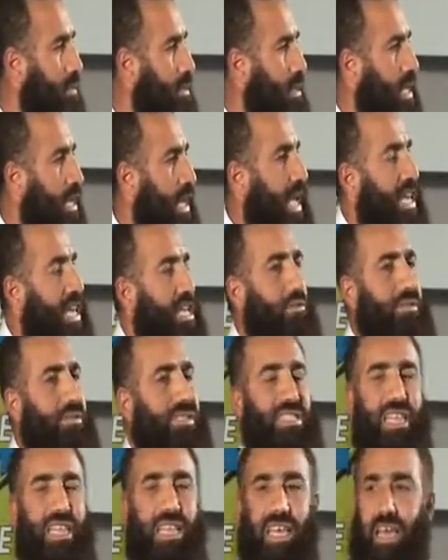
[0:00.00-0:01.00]
Can you
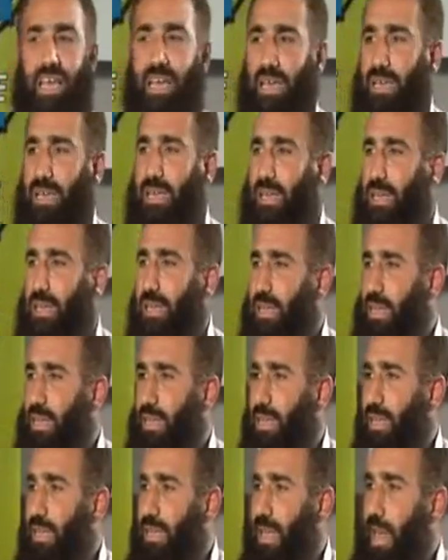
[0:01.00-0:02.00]
see
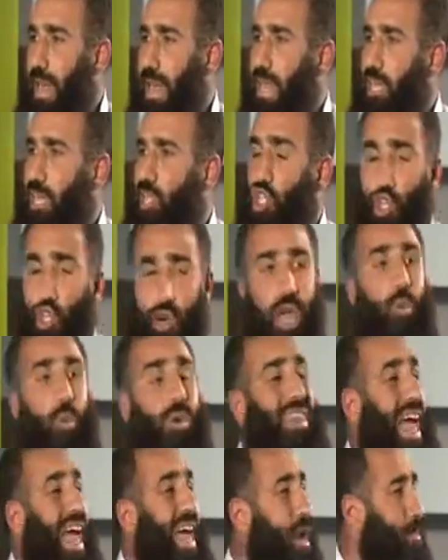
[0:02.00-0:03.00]
a tree
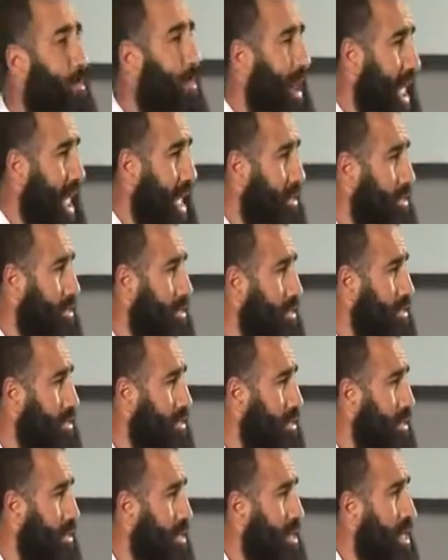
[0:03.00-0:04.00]
without a plant?
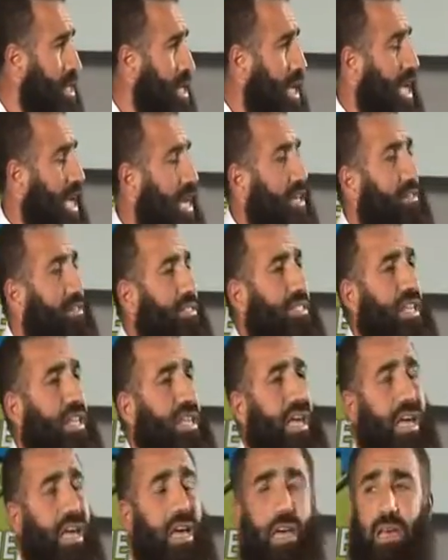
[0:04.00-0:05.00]
Can you see
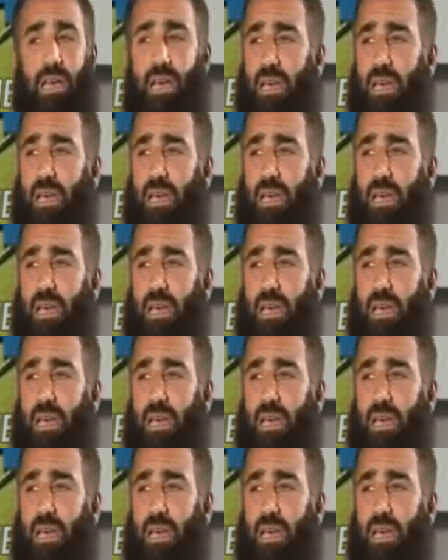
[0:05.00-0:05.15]
a